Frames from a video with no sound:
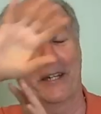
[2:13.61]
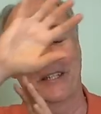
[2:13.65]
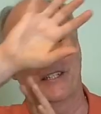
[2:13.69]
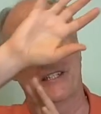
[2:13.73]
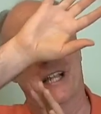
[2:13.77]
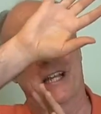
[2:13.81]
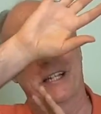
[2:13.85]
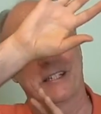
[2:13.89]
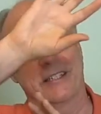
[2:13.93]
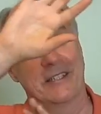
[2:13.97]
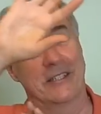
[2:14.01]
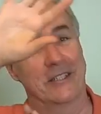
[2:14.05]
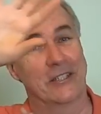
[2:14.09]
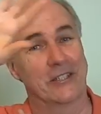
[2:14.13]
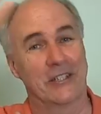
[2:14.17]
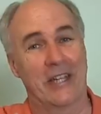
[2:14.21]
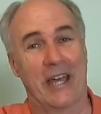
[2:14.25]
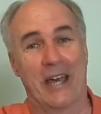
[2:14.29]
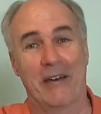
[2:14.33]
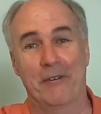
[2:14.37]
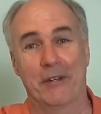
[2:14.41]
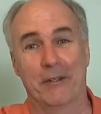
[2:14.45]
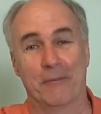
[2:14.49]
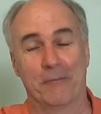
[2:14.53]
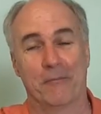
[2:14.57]
I'd like to just
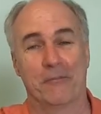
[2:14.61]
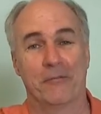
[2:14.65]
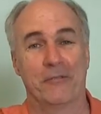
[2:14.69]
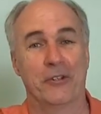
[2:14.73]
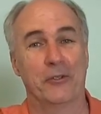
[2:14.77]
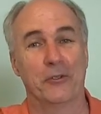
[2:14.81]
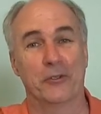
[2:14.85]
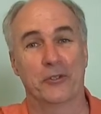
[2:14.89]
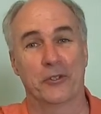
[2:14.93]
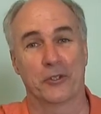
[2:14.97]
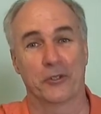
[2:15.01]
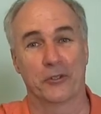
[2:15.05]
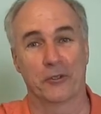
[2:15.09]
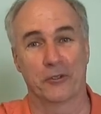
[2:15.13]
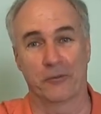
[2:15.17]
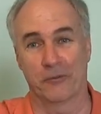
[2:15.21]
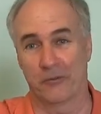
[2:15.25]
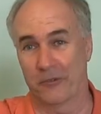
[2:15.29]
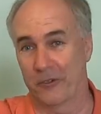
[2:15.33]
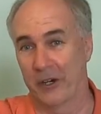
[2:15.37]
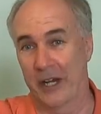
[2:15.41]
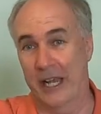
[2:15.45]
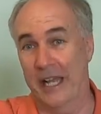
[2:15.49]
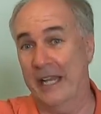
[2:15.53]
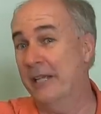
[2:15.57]
have it filtered
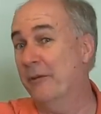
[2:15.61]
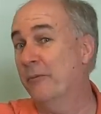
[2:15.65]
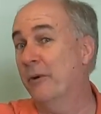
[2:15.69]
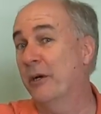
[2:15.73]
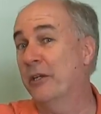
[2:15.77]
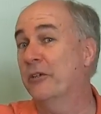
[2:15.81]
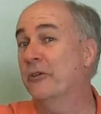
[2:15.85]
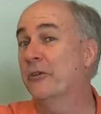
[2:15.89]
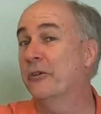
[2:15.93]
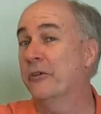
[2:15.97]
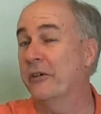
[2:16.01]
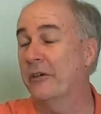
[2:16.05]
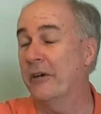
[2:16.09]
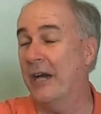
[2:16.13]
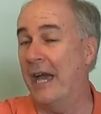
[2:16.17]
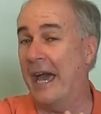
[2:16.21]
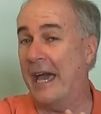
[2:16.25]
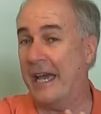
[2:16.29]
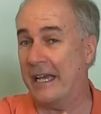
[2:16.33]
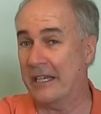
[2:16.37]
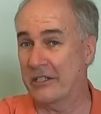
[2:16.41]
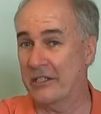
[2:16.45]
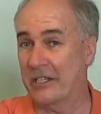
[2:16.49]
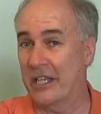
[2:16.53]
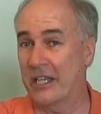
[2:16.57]
for anyone who
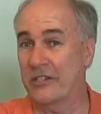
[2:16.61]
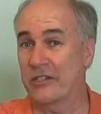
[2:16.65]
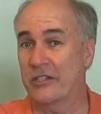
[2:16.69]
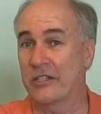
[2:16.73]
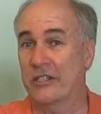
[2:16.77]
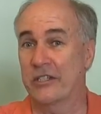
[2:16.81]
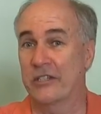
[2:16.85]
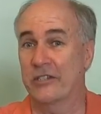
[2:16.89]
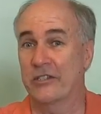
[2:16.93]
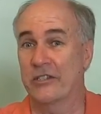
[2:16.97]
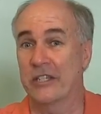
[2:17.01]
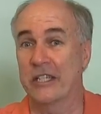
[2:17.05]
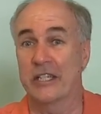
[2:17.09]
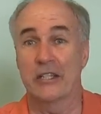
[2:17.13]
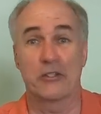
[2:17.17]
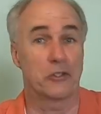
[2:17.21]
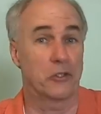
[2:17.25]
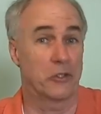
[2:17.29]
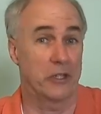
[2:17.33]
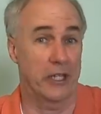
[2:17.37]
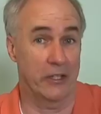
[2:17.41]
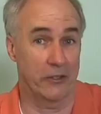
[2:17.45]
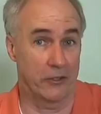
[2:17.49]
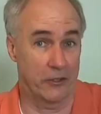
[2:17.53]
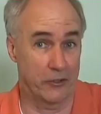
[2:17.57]
accesses the
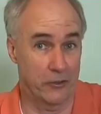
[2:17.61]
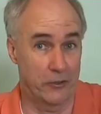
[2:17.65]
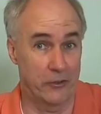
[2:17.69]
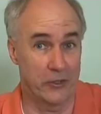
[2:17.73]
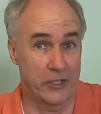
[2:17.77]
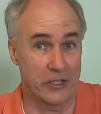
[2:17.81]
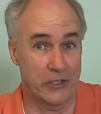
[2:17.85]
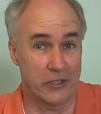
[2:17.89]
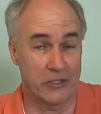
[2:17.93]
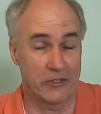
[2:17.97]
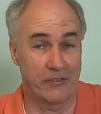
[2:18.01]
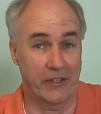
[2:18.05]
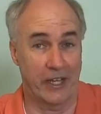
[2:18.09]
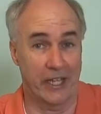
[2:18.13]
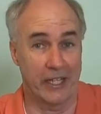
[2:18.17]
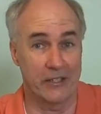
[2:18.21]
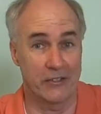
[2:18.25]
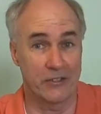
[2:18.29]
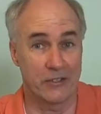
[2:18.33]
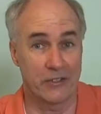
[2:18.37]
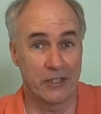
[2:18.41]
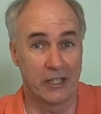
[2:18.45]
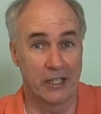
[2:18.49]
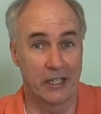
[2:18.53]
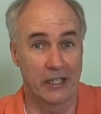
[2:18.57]
internet through this
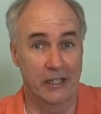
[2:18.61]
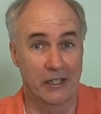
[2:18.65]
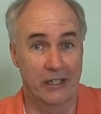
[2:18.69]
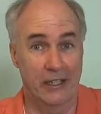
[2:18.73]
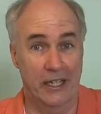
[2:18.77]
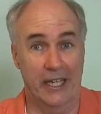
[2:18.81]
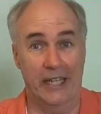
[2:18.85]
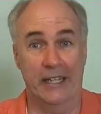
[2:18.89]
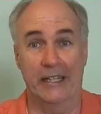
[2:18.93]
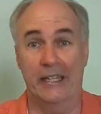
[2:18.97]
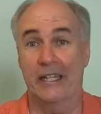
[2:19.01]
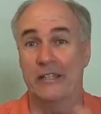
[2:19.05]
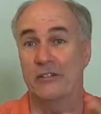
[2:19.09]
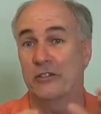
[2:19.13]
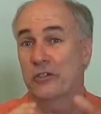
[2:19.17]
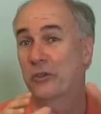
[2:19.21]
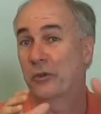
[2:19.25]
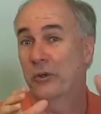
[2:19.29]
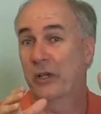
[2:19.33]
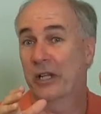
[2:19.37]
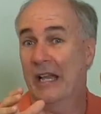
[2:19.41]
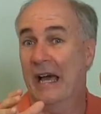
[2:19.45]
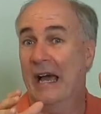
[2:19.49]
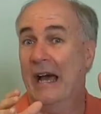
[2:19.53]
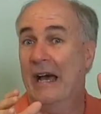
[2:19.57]
device and then
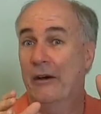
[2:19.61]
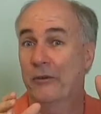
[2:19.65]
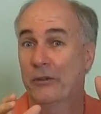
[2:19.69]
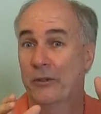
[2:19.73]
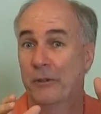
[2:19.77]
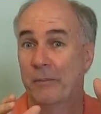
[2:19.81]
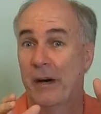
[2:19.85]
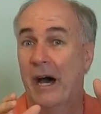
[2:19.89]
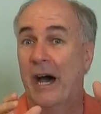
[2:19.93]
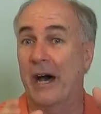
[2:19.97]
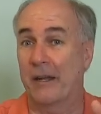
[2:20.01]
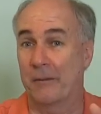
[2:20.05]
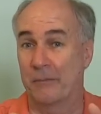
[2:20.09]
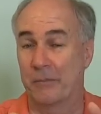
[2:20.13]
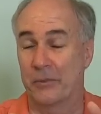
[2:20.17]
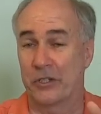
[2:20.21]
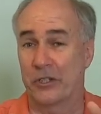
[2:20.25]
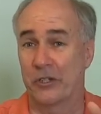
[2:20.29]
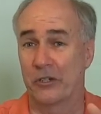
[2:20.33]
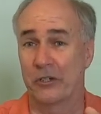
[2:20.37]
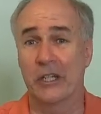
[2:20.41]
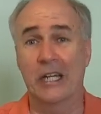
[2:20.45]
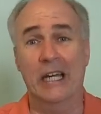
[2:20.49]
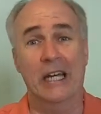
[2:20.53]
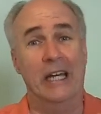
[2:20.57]
to allow the bottom
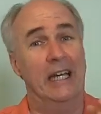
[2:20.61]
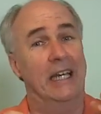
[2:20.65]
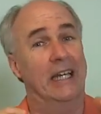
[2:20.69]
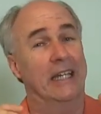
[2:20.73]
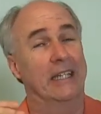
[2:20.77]
third.